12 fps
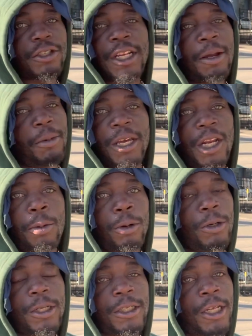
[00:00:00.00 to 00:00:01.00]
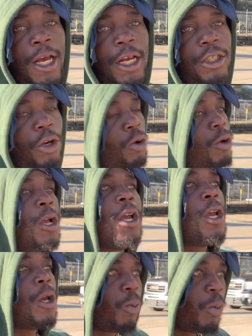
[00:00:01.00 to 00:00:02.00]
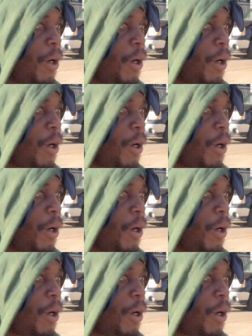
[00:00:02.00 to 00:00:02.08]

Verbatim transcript: ain't been getting help on this side. So we